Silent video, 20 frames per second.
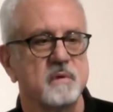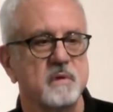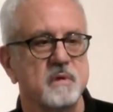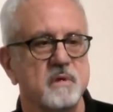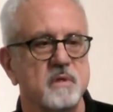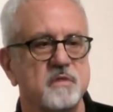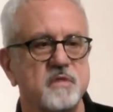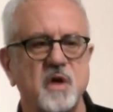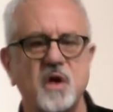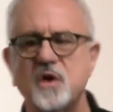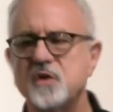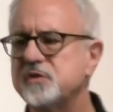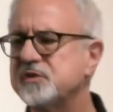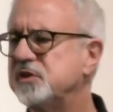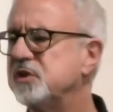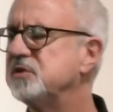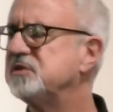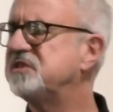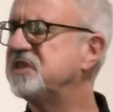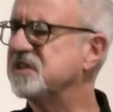Those
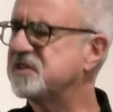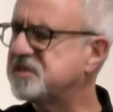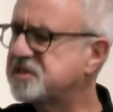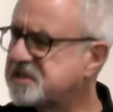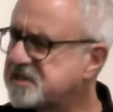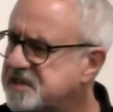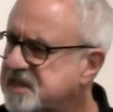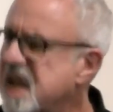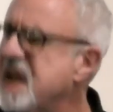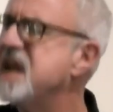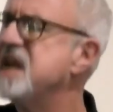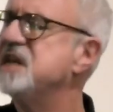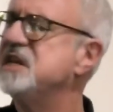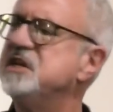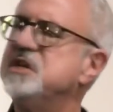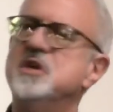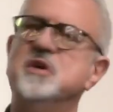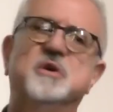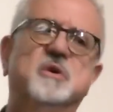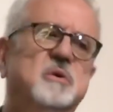who disdain
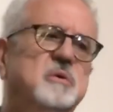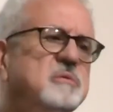you,